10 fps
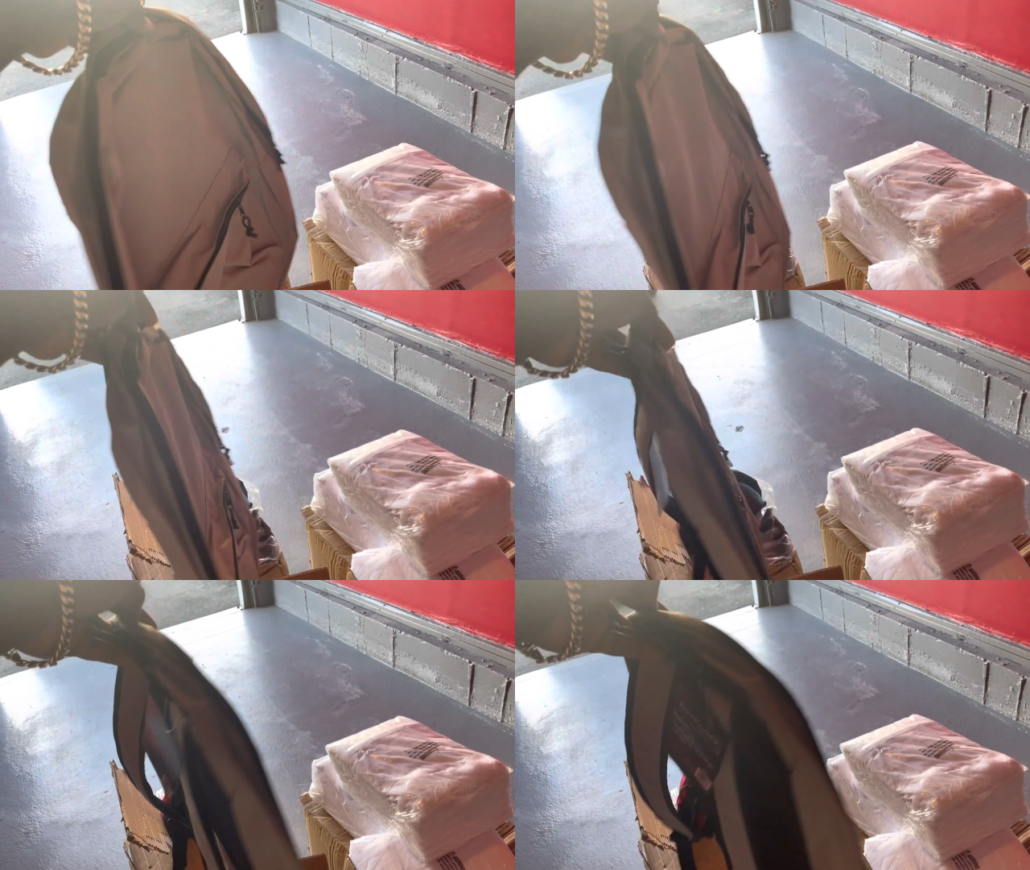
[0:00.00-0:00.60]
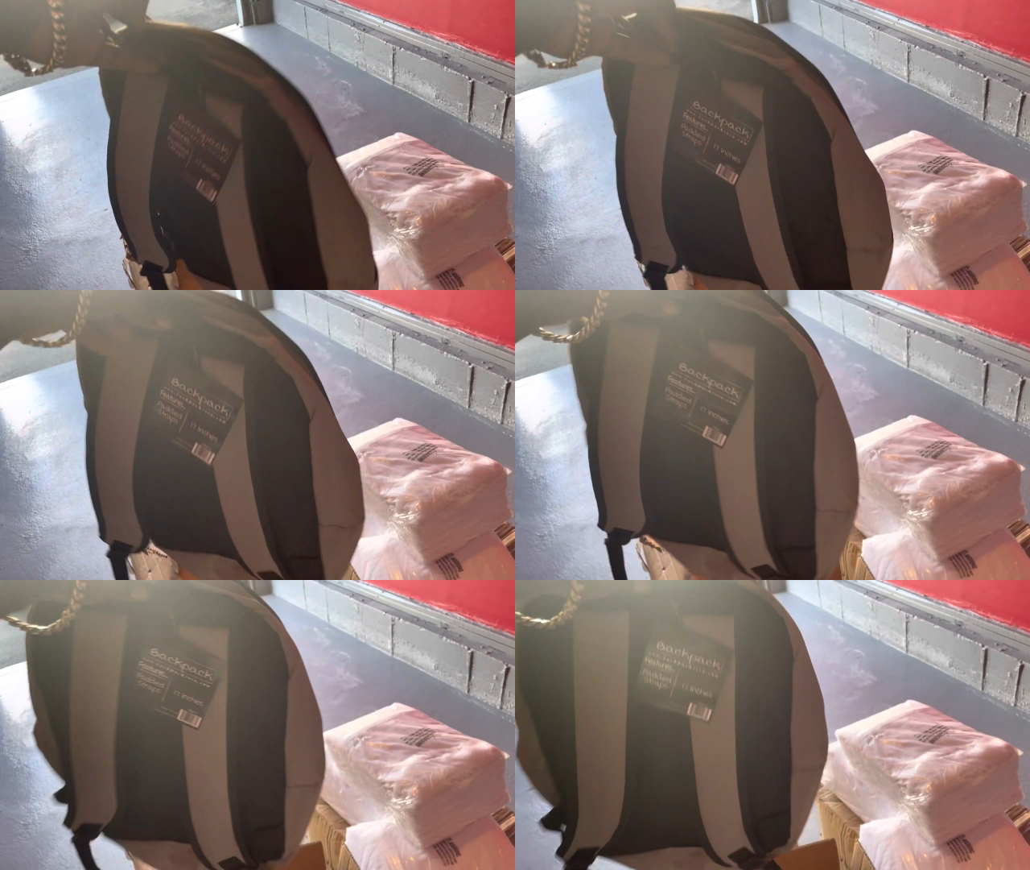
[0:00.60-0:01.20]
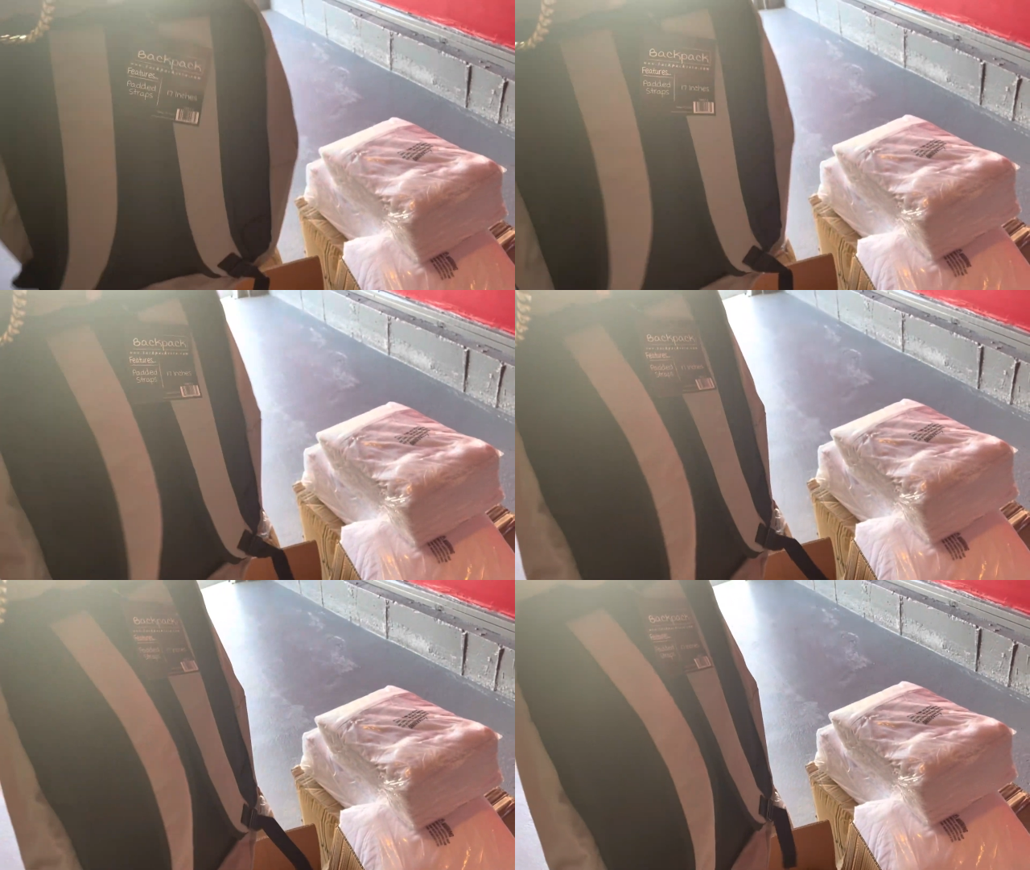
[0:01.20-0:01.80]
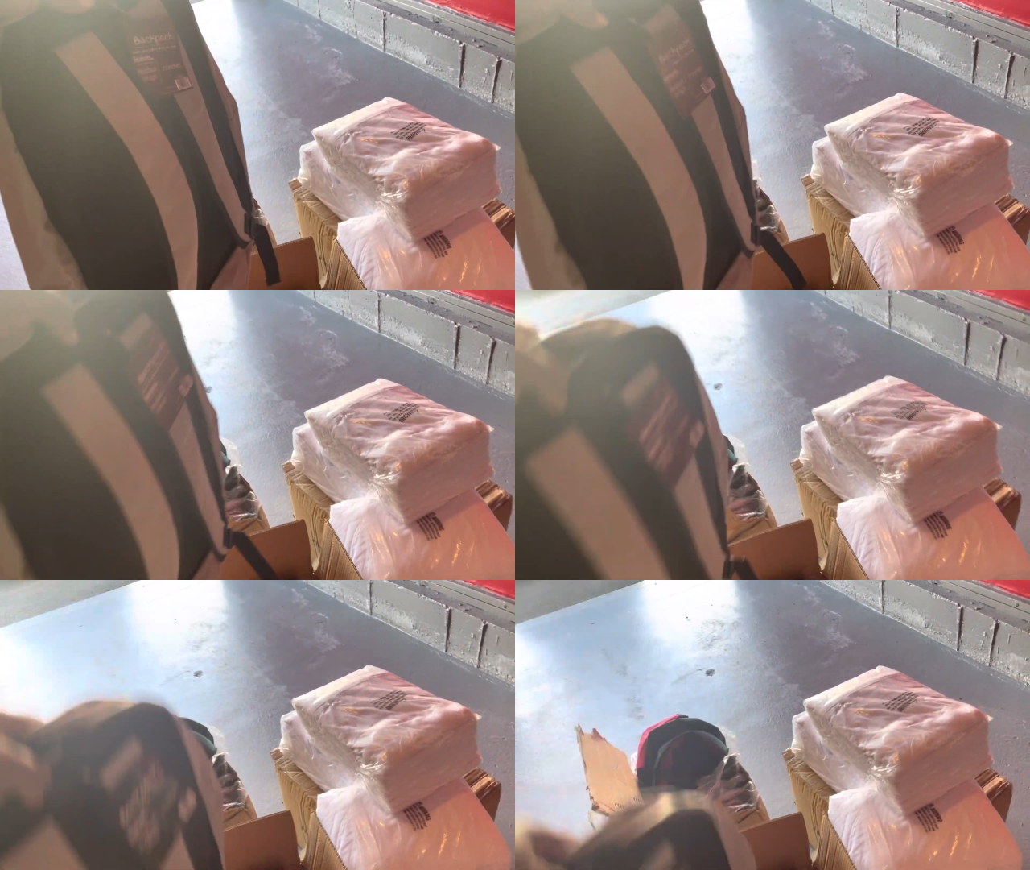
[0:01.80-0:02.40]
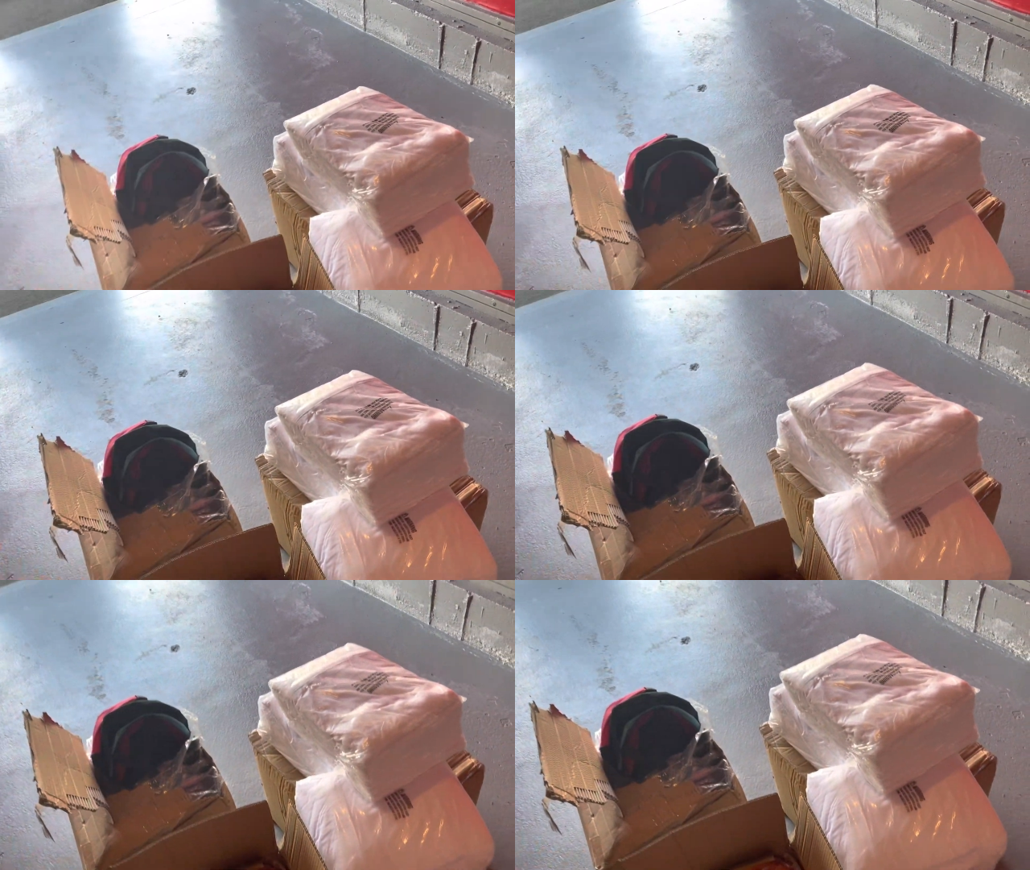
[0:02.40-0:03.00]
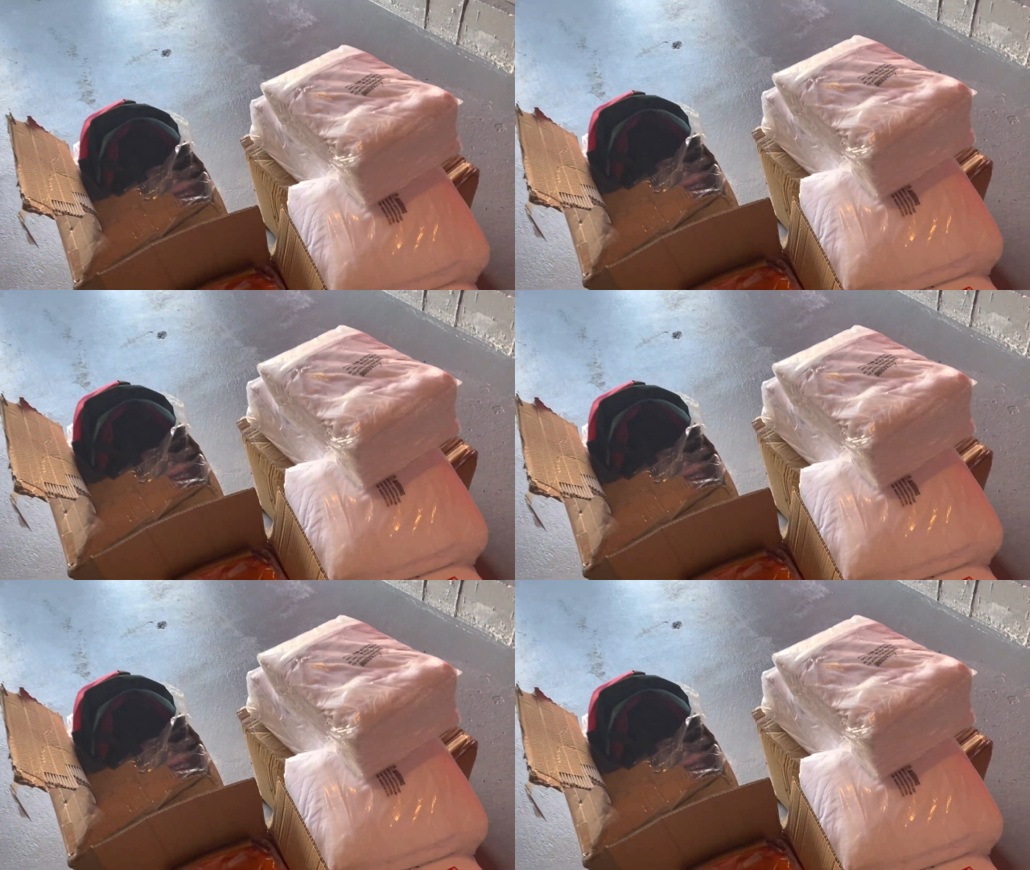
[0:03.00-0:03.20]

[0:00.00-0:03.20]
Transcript: No face is visible, so there are no lips to read.